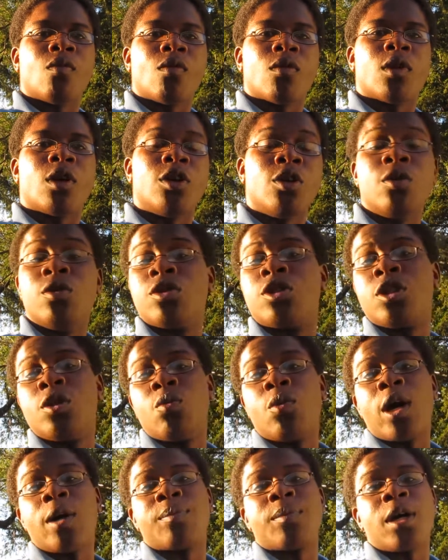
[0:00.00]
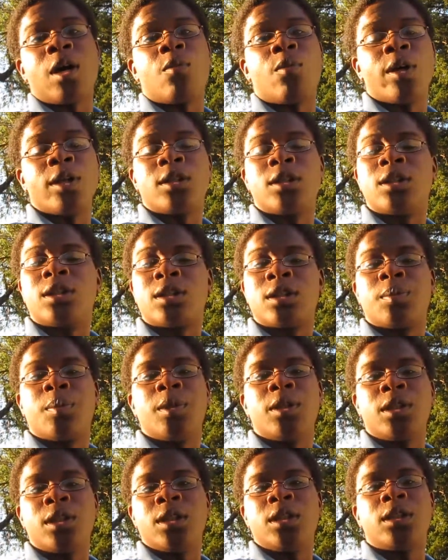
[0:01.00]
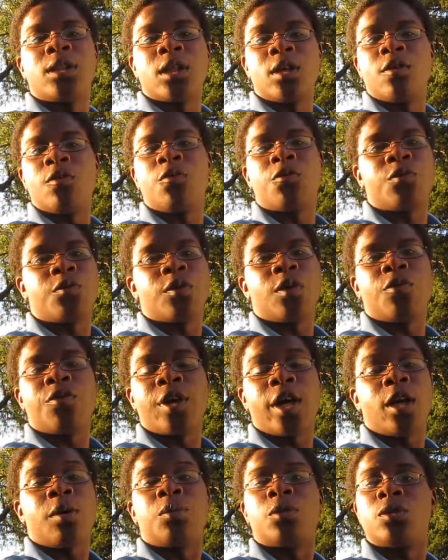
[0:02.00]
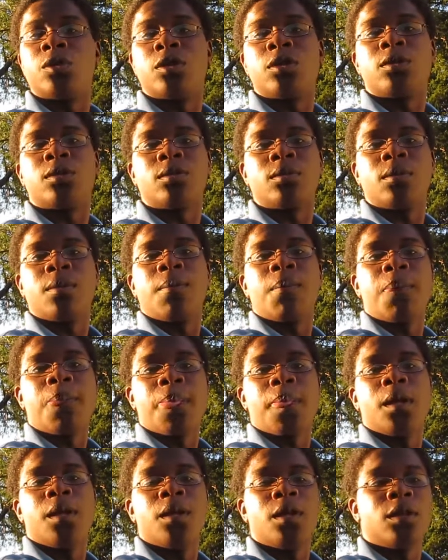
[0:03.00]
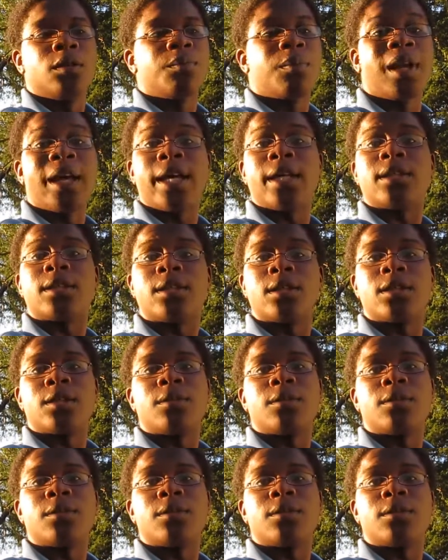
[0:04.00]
And unity wiped out racist species of animals. Plants.